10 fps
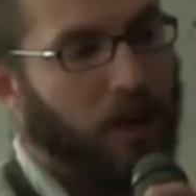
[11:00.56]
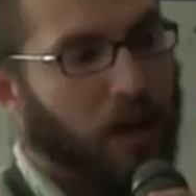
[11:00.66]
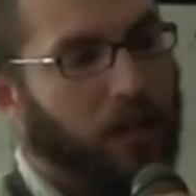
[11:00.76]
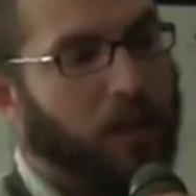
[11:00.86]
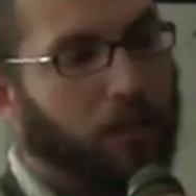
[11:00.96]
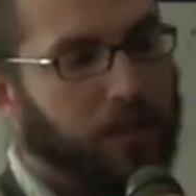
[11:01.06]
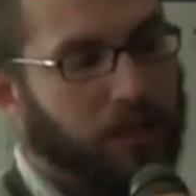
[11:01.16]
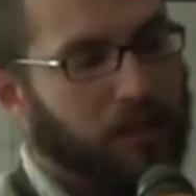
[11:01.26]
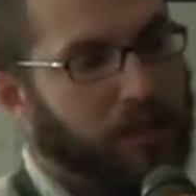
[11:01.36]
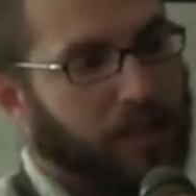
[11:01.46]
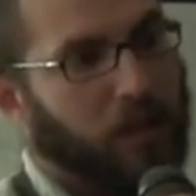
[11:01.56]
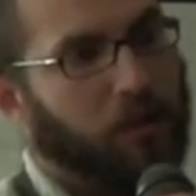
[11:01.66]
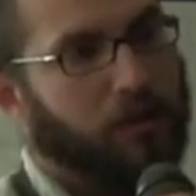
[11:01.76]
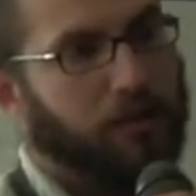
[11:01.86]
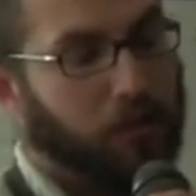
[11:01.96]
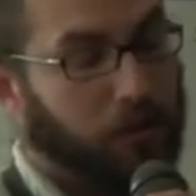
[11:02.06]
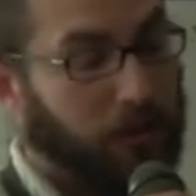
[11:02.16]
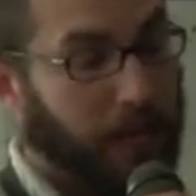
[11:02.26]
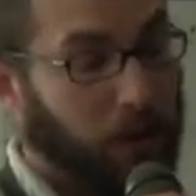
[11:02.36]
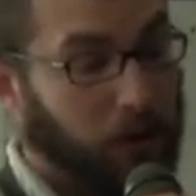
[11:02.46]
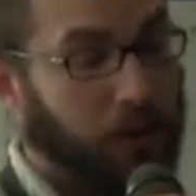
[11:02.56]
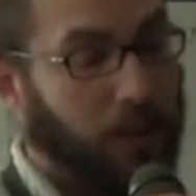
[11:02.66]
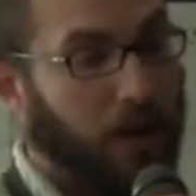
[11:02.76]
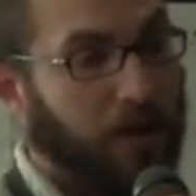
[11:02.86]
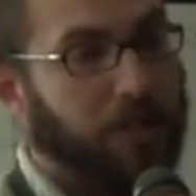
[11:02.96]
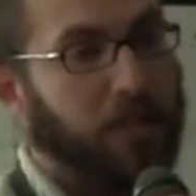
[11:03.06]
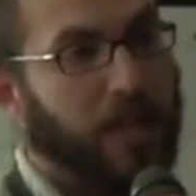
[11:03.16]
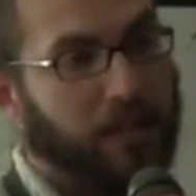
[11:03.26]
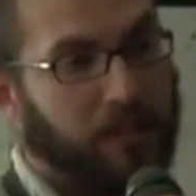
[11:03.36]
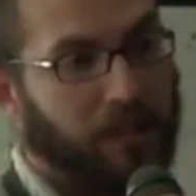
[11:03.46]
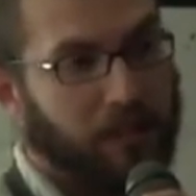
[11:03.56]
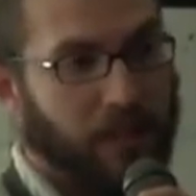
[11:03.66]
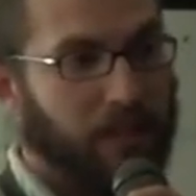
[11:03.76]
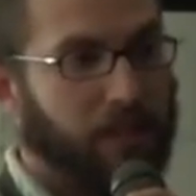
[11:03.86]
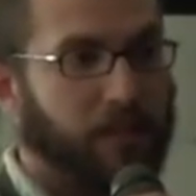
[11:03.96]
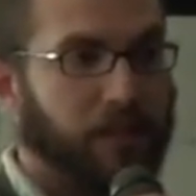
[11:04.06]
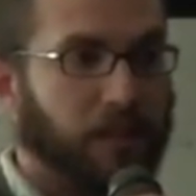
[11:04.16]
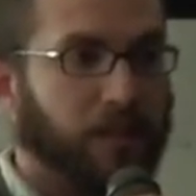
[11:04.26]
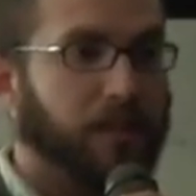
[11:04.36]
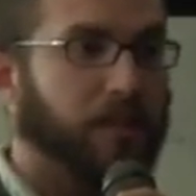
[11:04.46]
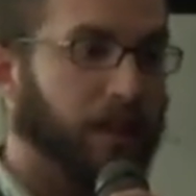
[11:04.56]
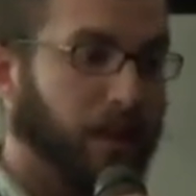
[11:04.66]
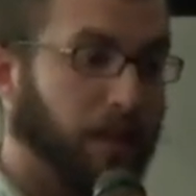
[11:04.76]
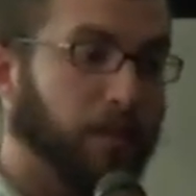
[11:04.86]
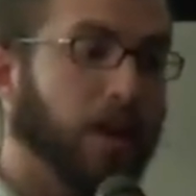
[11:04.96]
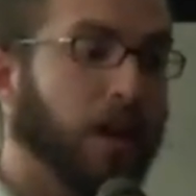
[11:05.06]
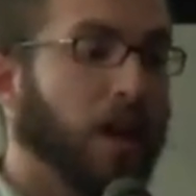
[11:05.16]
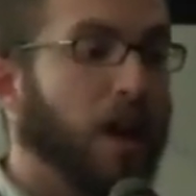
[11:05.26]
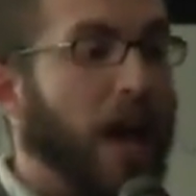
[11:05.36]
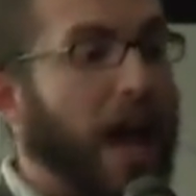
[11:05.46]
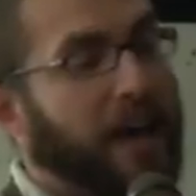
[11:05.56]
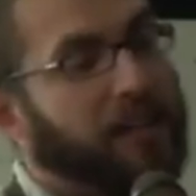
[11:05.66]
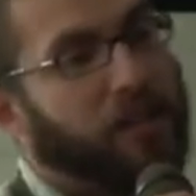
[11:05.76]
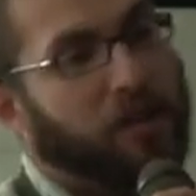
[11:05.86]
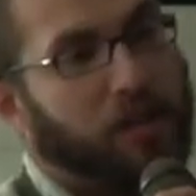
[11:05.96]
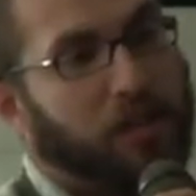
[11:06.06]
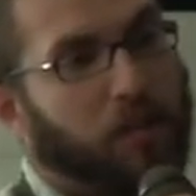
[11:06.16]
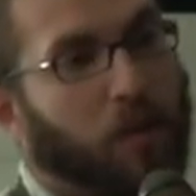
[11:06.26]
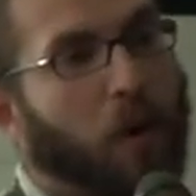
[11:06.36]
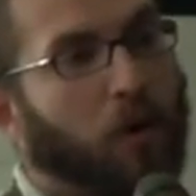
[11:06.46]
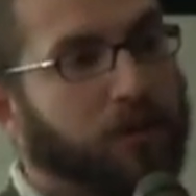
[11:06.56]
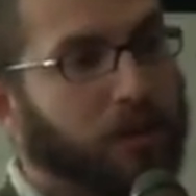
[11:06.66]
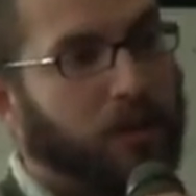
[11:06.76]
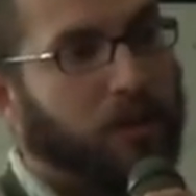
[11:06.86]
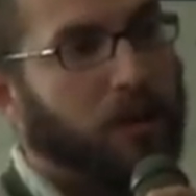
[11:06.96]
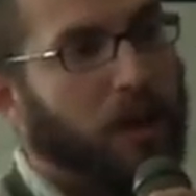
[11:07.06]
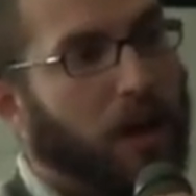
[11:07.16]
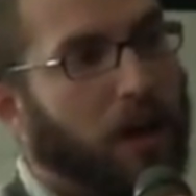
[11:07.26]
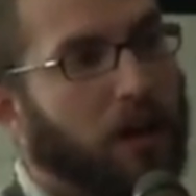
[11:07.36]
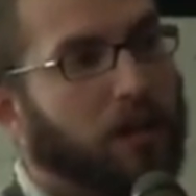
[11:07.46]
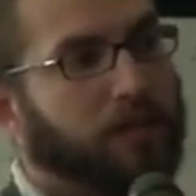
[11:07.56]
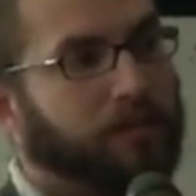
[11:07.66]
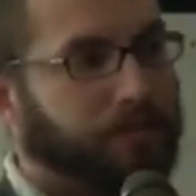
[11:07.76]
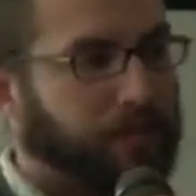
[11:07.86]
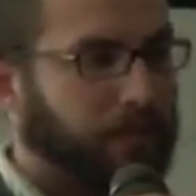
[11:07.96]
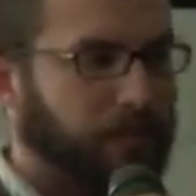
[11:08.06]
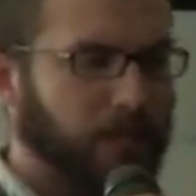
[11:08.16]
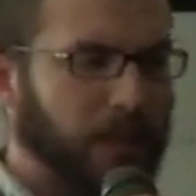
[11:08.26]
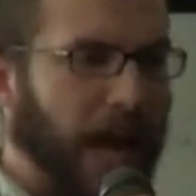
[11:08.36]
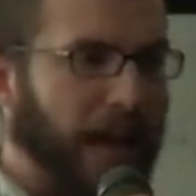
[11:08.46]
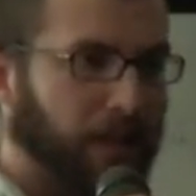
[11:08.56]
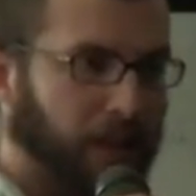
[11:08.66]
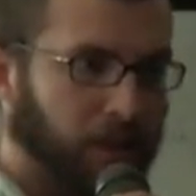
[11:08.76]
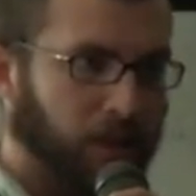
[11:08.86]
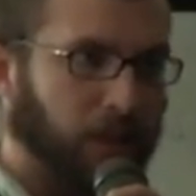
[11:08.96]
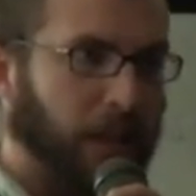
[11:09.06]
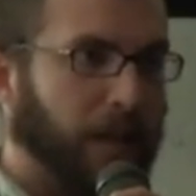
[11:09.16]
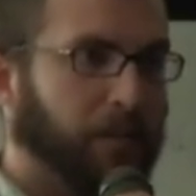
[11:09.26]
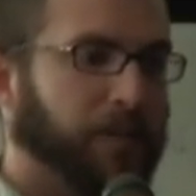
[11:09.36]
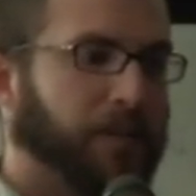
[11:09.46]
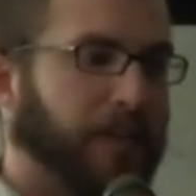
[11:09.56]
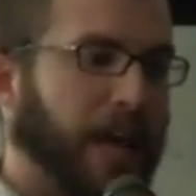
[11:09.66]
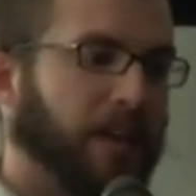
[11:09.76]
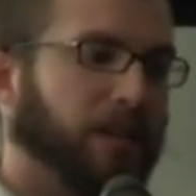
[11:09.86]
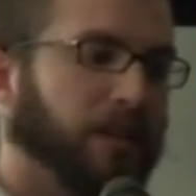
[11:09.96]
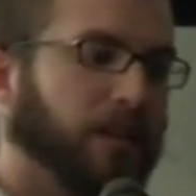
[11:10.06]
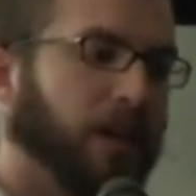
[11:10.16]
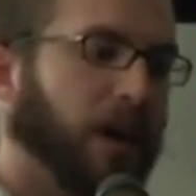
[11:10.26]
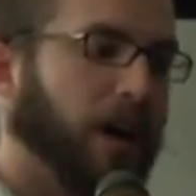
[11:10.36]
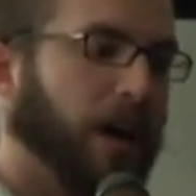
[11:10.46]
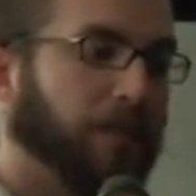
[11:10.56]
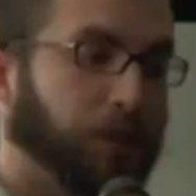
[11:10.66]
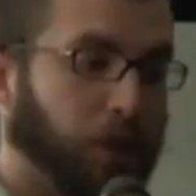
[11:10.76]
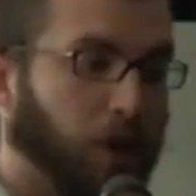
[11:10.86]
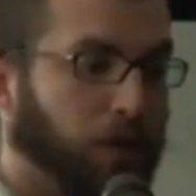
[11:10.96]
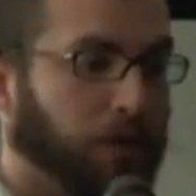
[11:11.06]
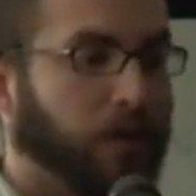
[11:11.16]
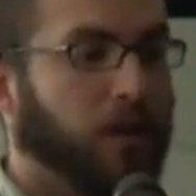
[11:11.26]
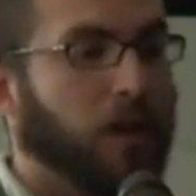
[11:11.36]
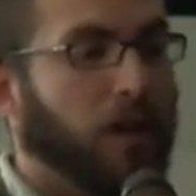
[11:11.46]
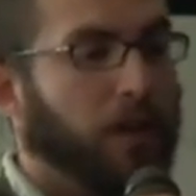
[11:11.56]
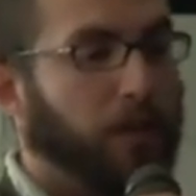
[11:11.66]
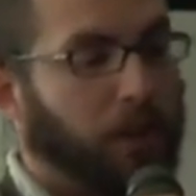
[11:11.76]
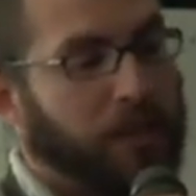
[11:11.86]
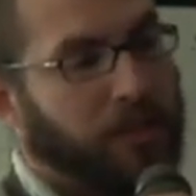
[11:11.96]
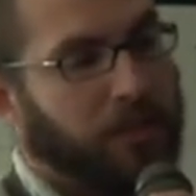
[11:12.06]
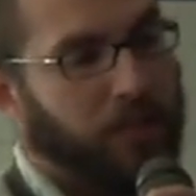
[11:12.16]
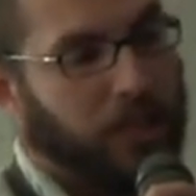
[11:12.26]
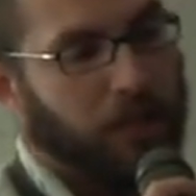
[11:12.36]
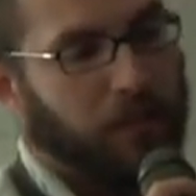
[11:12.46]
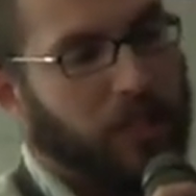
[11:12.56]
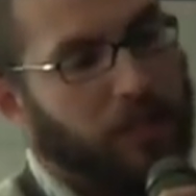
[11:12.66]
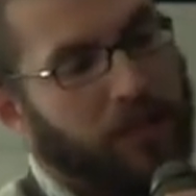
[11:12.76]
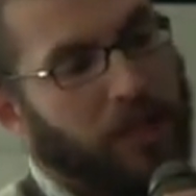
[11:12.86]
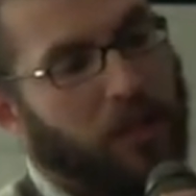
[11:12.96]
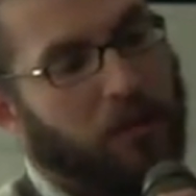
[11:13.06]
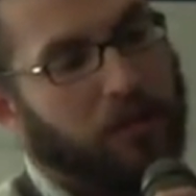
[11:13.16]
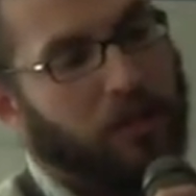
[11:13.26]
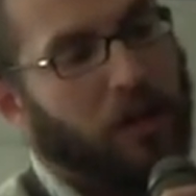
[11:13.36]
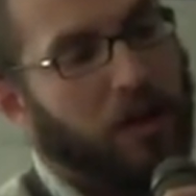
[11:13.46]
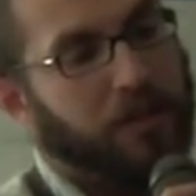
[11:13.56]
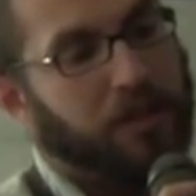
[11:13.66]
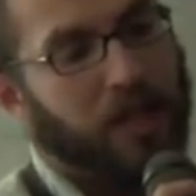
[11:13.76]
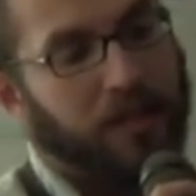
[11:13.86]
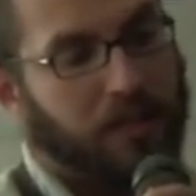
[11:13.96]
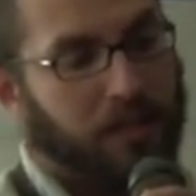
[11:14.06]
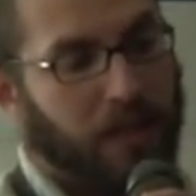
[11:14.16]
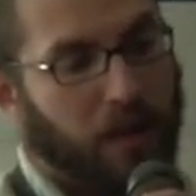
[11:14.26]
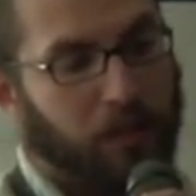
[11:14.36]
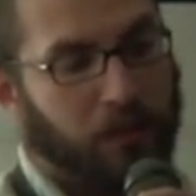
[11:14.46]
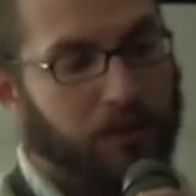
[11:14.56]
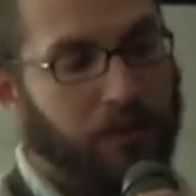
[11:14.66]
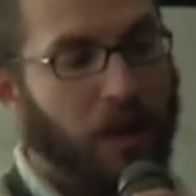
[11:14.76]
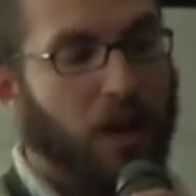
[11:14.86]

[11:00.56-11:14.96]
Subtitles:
lumped into Psychotria carthaginensis and is considered a synonym, as there are some older analytical claims that have shown the presence of DMT in Psychotria carthaginensis samples.